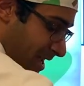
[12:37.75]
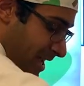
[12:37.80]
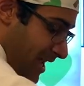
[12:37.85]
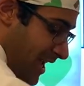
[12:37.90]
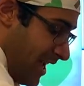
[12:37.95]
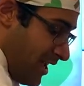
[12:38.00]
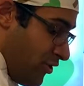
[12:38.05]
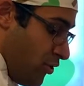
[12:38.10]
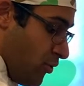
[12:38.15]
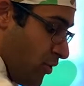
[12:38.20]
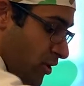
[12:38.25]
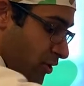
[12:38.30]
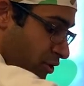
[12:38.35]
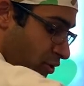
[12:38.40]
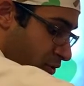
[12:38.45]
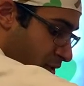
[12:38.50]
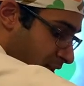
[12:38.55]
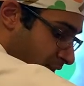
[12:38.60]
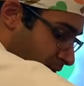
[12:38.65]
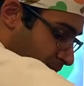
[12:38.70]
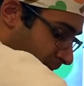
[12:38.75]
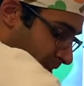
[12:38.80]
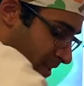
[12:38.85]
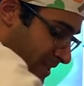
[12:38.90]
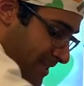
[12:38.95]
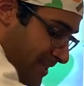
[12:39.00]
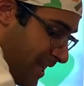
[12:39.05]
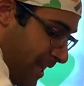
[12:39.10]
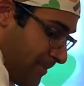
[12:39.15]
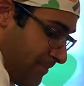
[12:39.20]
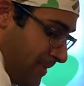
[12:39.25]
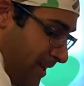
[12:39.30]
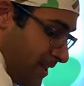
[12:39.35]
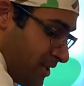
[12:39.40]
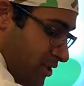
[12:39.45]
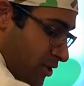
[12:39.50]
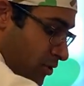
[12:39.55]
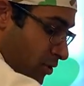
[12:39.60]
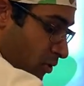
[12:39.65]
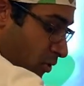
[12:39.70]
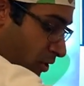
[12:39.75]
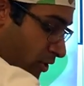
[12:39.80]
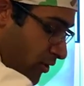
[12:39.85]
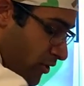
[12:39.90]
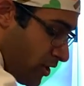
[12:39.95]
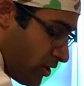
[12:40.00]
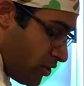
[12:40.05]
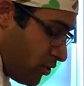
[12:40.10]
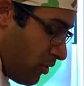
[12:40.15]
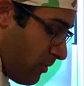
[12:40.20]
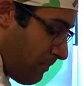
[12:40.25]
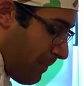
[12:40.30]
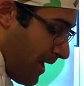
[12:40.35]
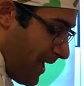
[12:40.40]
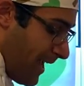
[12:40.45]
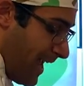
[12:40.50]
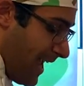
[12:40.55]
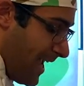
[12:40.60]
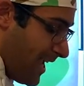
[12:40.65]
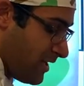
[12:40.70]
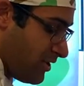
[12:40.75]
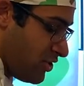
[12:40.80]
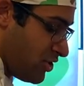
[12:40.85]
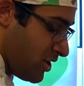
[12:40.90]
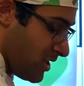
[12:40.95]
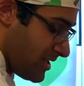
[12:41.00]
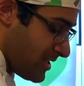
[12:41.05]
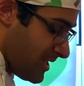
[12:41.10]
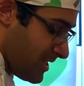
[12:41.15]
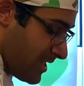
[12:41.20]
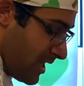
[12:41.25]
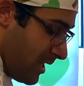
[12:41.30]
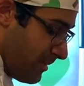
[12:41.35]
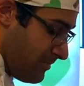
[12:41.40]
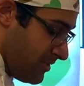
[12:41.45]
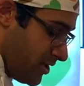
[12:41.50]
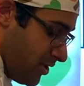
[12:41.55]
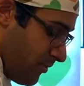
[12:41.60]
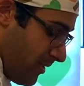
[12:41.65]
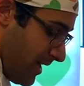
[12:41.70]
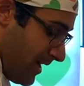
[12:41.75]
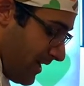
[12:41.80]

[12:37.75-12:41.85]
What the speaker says: And you could do this with the stand mixer, or you could do it by hand just as I'm doing.